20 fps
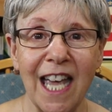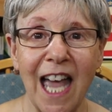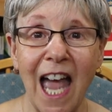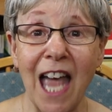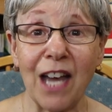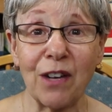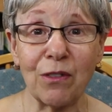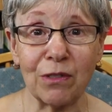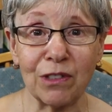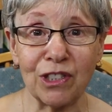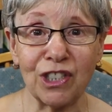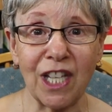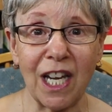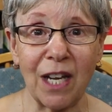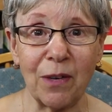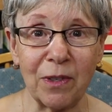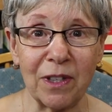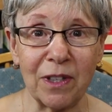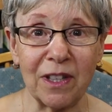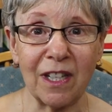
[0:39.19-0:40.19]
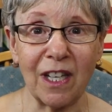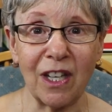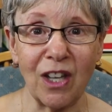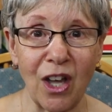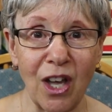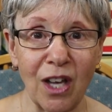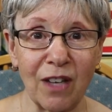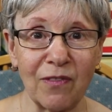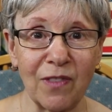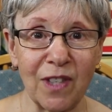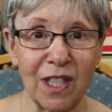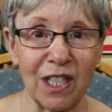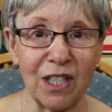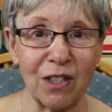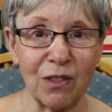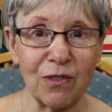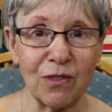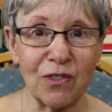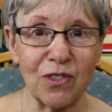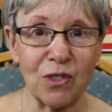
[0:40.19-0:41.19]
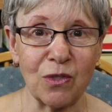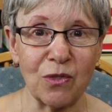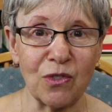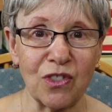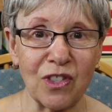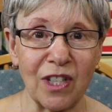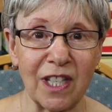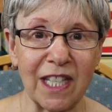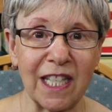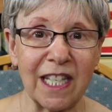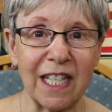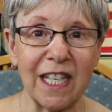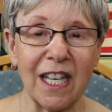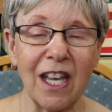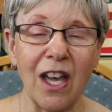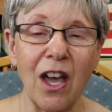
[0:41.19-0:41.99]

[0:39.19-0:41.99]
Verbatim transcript: I crochet with the long videos usually.